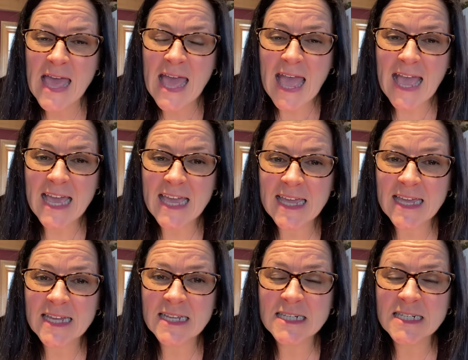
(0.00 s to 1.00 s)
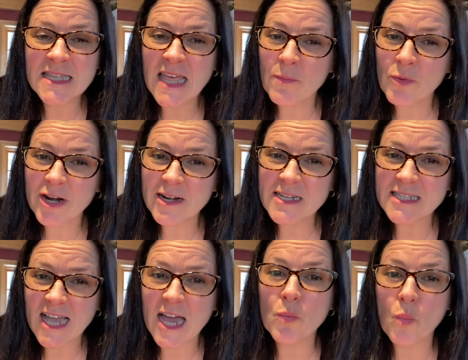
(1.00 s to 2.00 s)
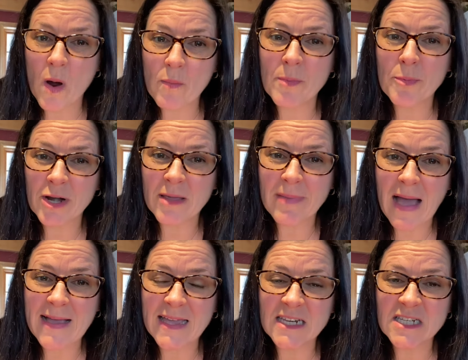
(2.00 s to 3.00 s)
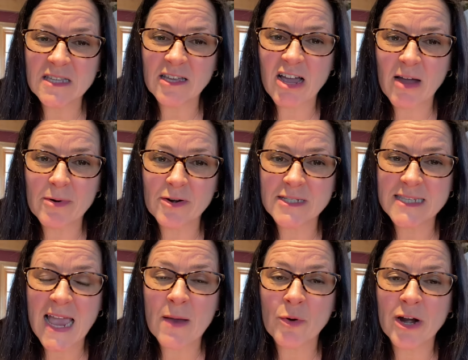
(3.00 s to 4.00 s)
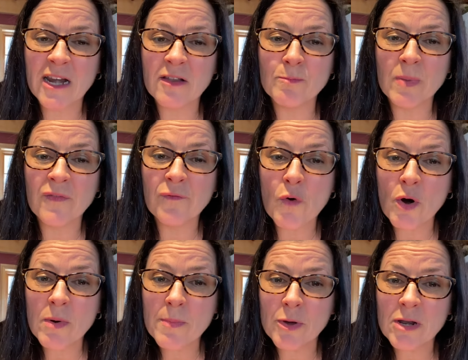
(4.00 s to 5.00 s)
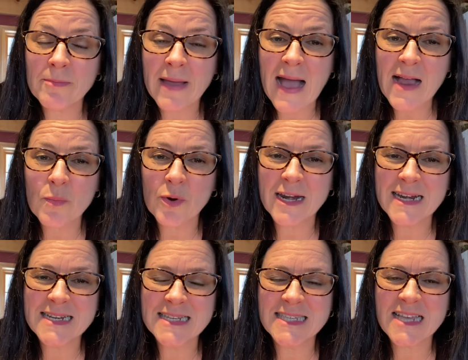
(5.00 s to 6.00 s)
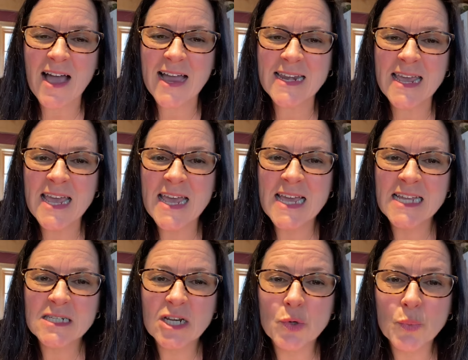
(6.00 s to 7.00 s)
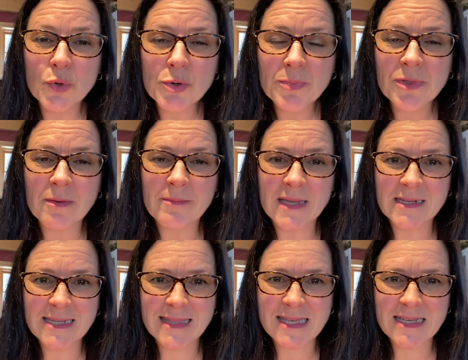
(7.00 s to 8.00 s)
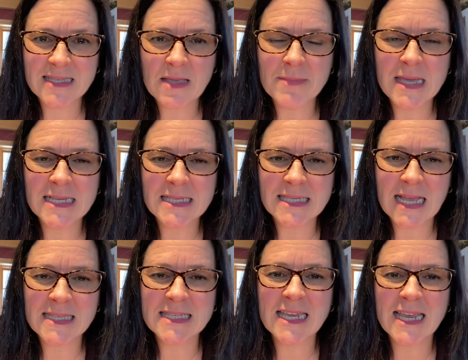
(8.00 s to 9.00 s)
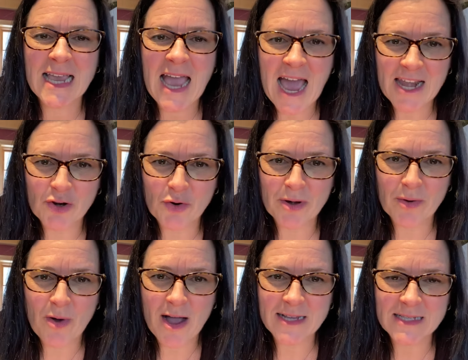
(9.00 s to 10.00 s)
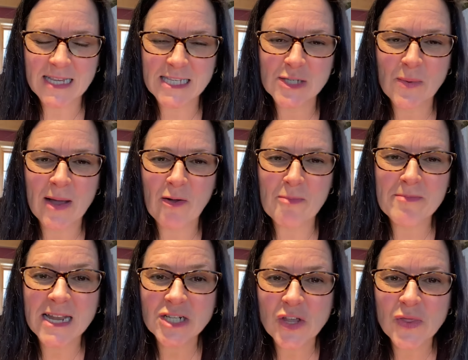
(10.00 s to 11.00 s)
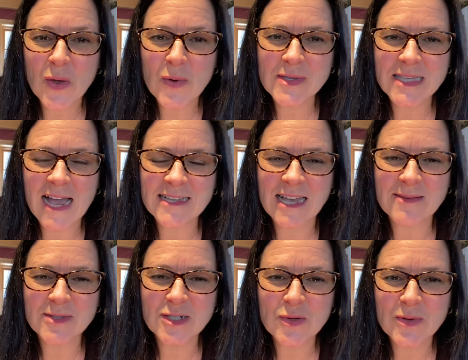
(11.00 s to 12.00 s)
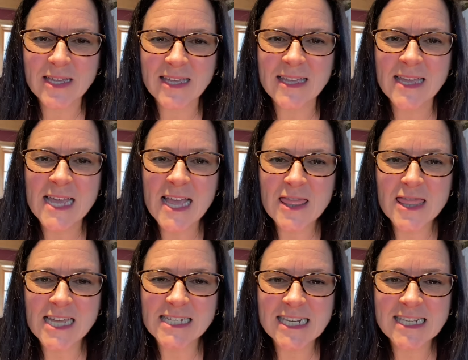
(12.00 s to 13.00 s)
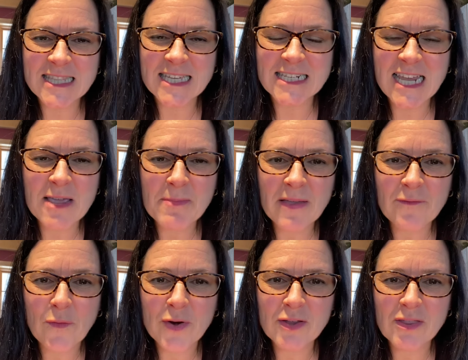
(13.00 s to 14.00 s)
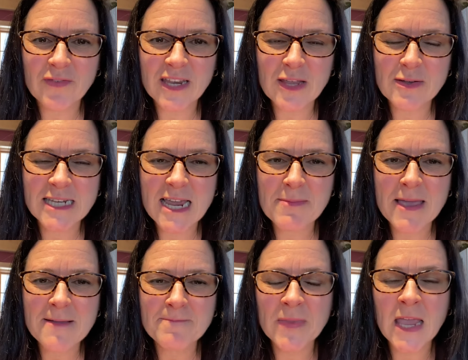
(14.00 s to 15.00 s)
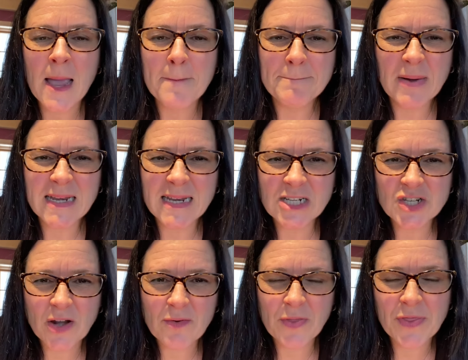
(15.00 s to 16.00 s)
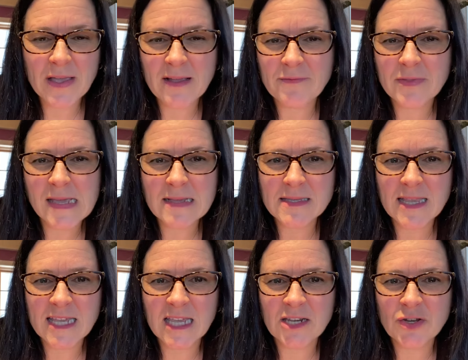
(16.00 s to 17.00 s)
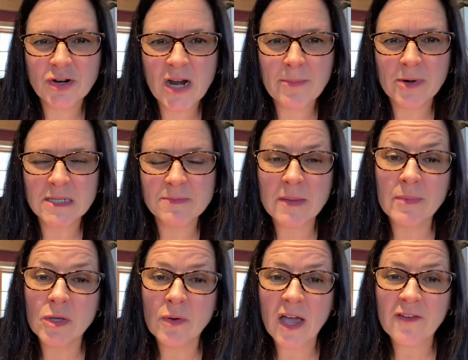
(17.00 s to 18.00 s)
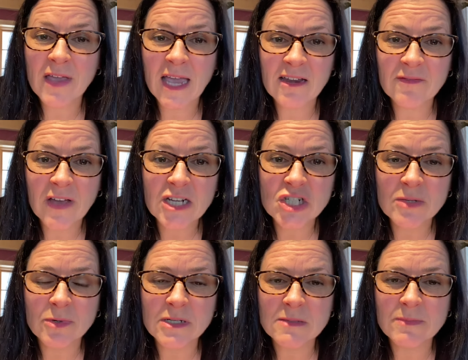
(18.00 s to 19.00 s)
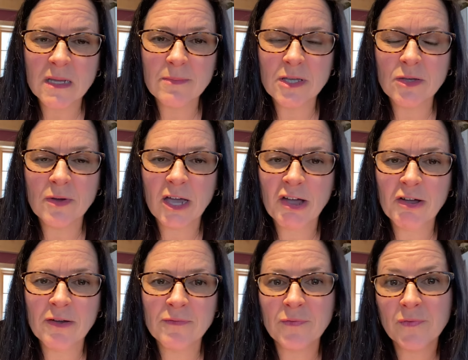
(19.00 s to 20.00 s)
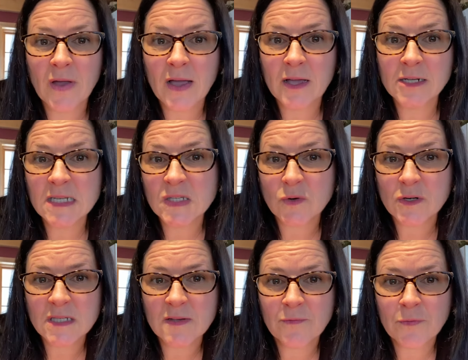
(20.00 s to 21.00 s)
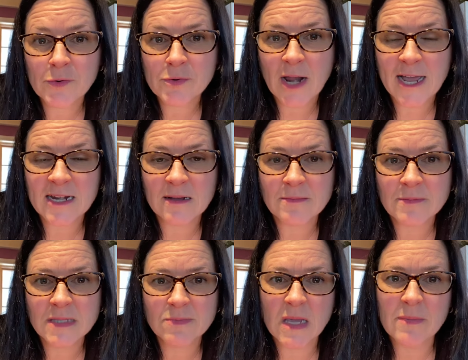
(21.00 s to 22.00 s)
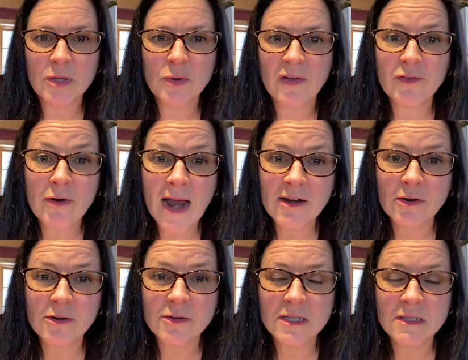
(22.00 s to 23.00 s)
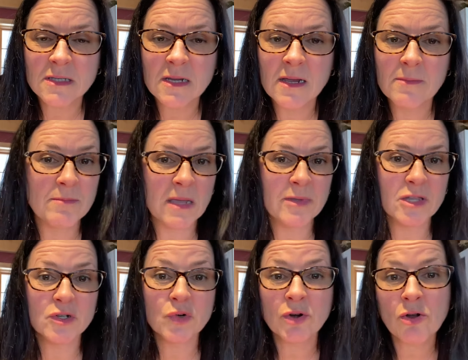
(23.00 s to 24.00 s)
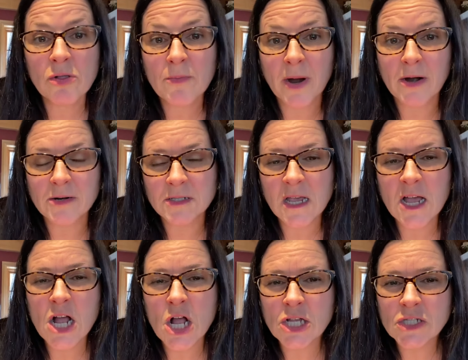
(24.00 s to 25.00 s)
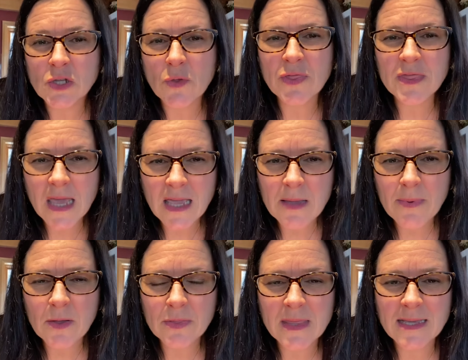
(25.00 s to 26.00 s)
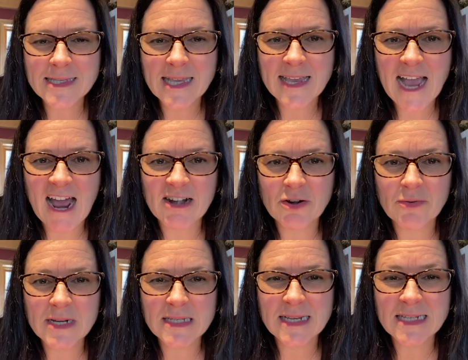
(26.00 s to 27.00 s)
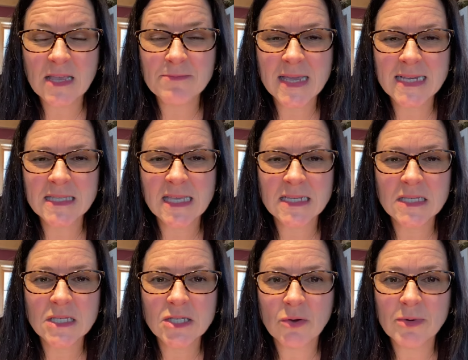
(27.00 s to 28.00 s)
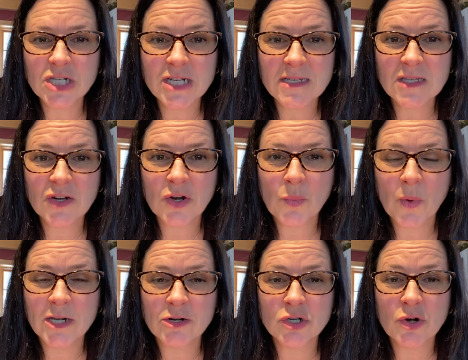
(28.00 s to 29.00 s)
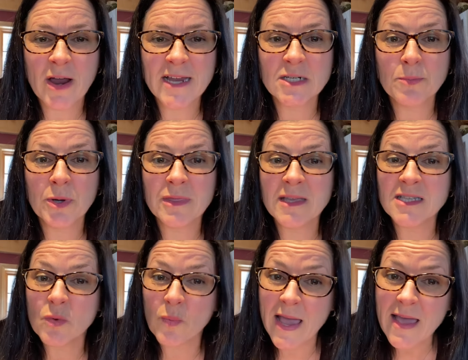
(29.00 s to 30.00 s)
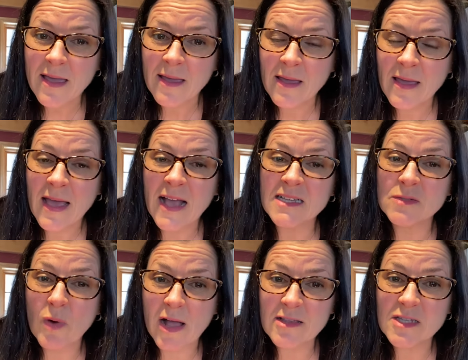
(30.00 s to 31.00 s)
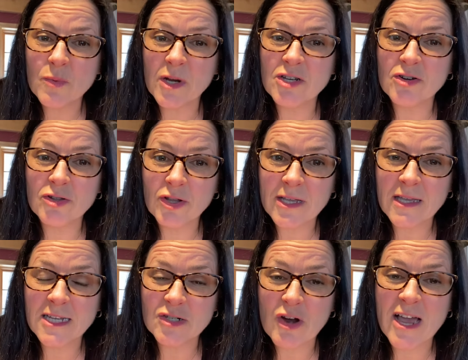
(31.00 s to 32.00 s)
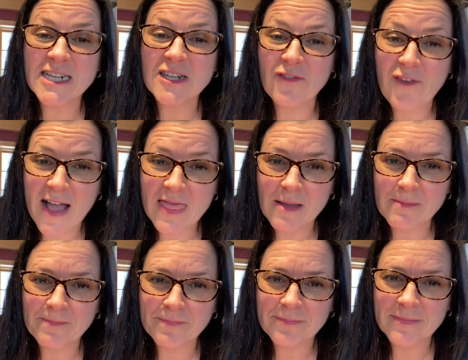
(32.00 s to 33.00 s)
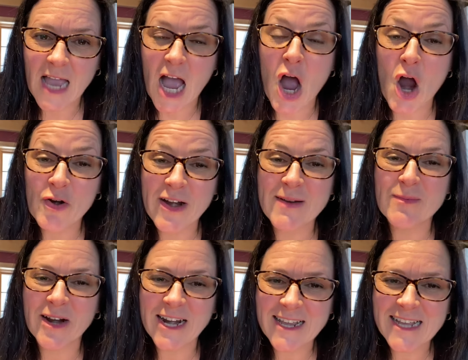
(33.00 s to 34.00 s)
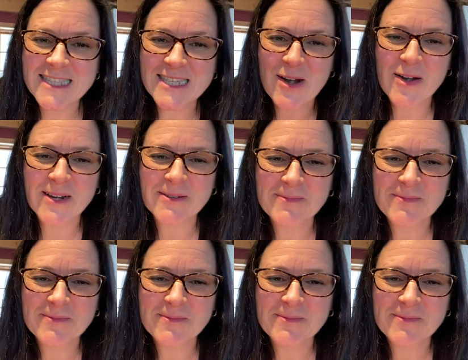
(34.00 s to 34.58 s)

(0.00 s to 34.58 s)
and then we're going to decide what we're putting back into the cupboards. And we're going to, before we put them back, we're going to decide to group them into things that make sense category-wise. So I'll mention those as I'm doing the taping for you, the video taping. But in general, think of things like in your cupboards. Maybe you have canned vegetables. Maybe you have desserts and fruit items. Maybe you have crackers. Maybe there's granola bars. So think about things in categories, because it makes things so much easier when you're trying to put things away, as well as when you're looking and trying to find them. All right, we're going to get started.